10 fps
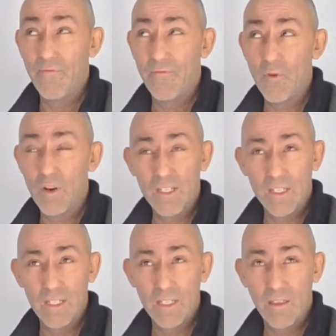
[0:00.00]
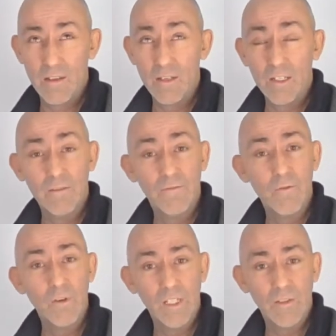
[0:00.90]
13,
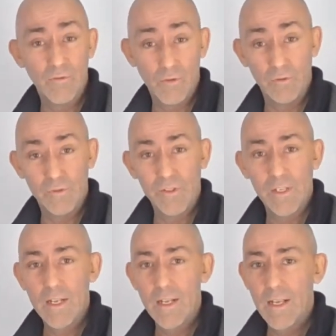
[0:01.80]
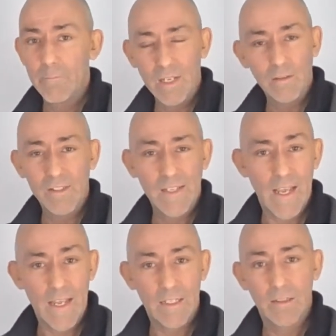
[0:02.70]
14-year-olds, middle
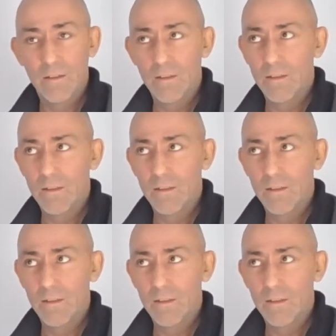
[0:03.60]
set,